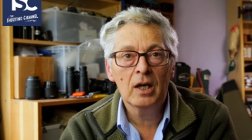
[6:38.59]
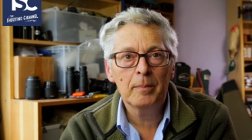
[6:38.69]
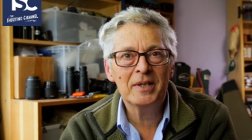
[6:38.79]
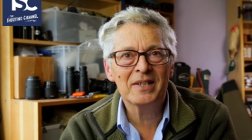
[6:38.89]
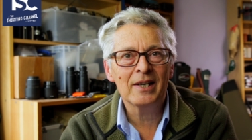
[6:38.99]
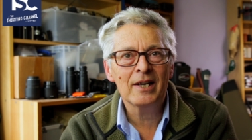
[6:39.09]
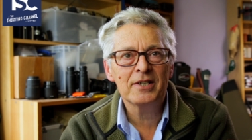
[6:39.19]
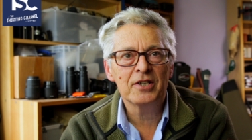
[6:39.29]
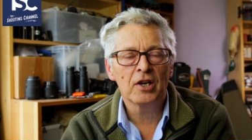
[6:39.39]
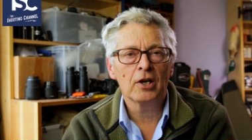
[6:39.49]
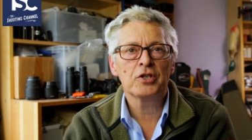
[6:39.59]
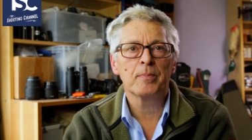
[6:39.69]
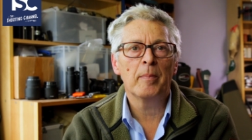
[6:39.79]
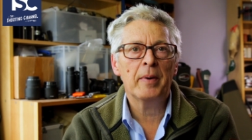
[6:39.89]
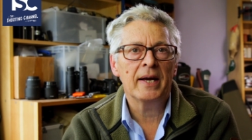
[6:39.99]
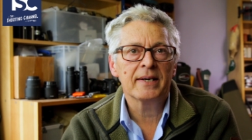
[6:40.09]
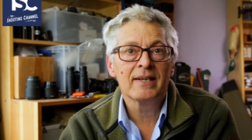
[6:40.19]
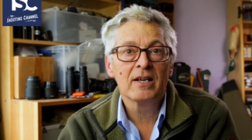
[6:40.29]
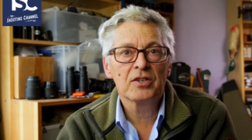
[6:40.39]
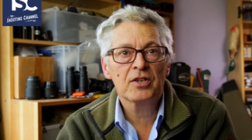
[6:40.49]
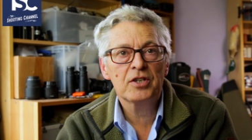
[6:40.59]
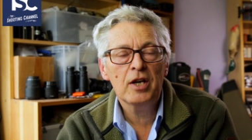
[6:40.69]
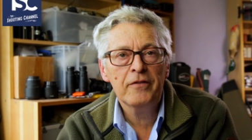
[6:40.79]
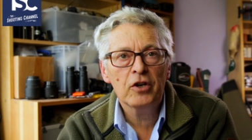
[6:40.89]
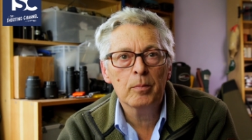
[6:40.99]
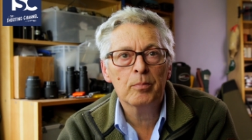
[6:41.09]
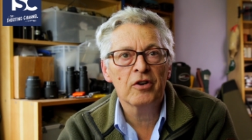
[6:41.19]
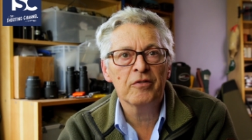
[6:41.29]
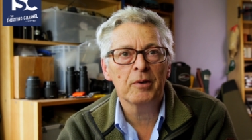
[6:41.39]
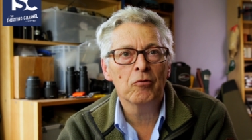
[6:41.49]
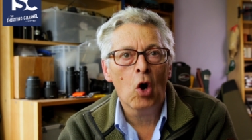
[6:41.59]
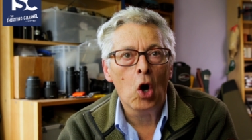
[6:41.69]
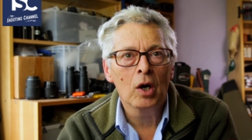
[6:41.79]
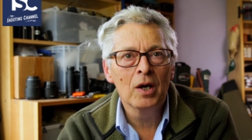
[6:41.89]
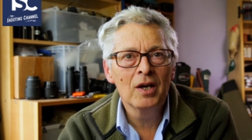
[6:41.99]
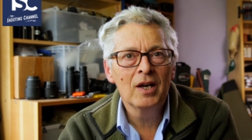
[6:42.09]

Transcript: I'd be delighted to lose my bet, so see if you can prove me wrong.